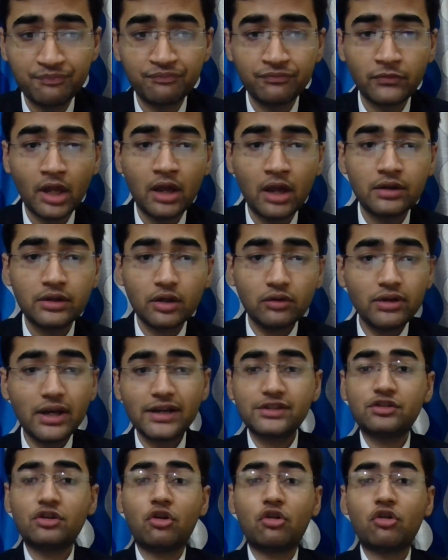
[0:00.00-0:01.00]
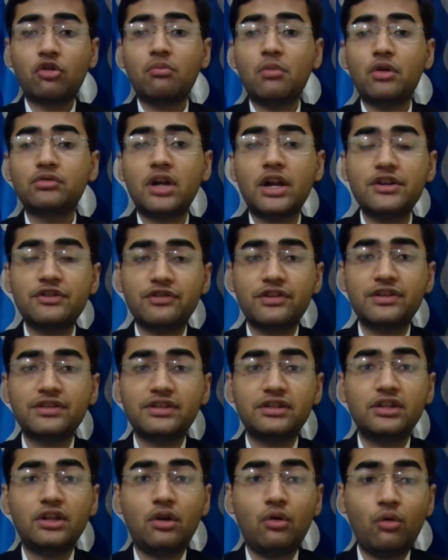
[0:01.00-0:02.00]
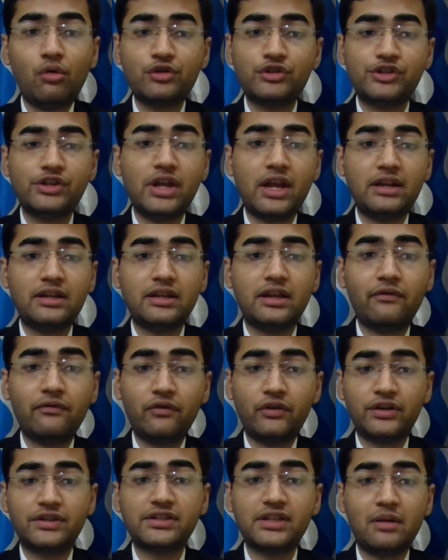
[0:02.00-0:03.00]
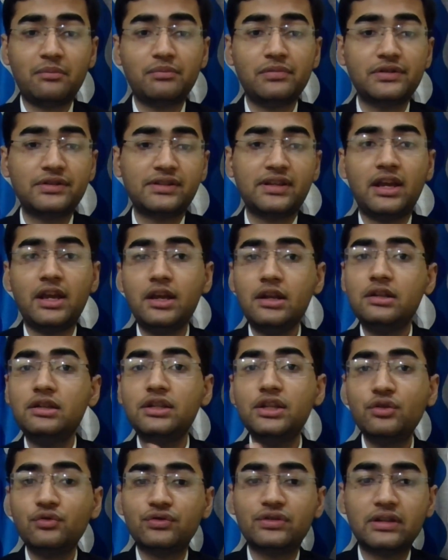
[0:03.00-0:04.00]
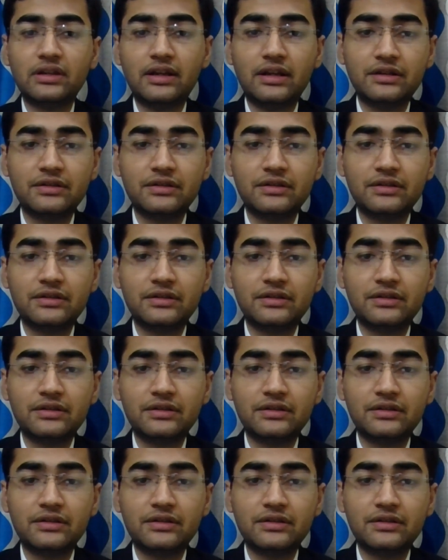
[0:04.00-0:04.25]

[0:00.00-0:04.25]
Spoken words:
Now let's talk about countries in the Oceania. For example, say New Zealand.